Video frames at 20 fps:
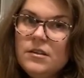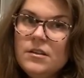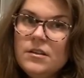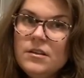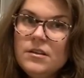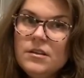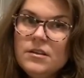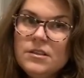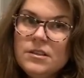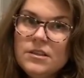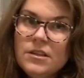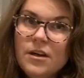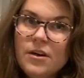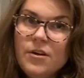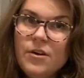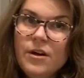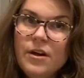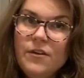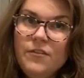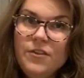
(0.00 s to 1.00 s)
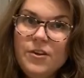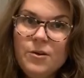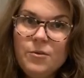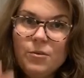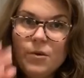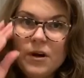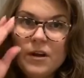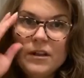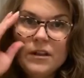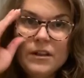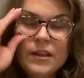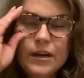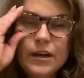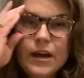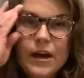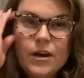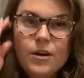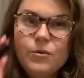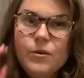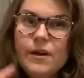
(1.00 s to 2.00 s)
So if you want the
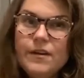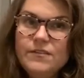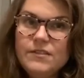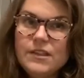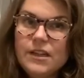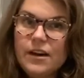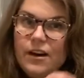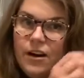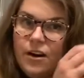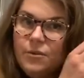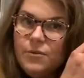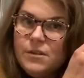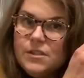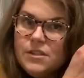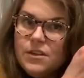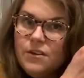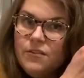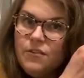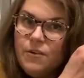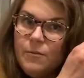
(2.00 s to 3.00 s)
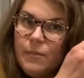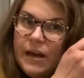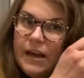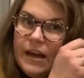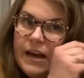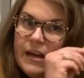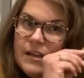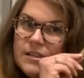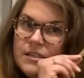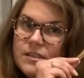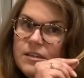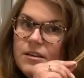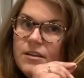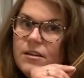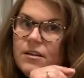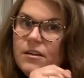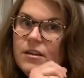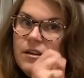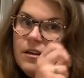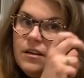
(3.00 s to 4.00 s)
kind of waves that I always do for my guest,
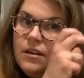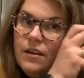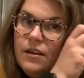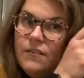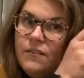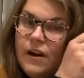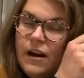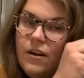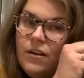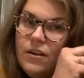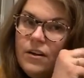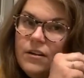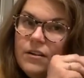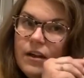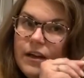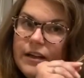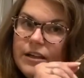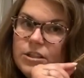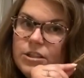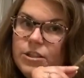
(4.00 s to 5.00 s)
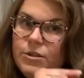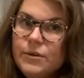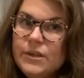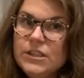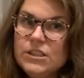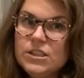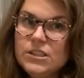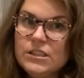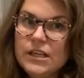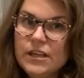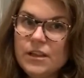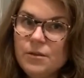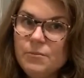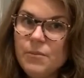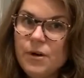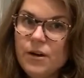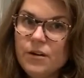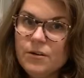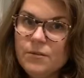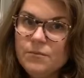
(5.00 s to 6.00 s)
leave out like 2 inches at the
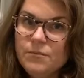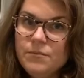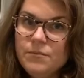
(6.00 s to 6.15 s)
bottom.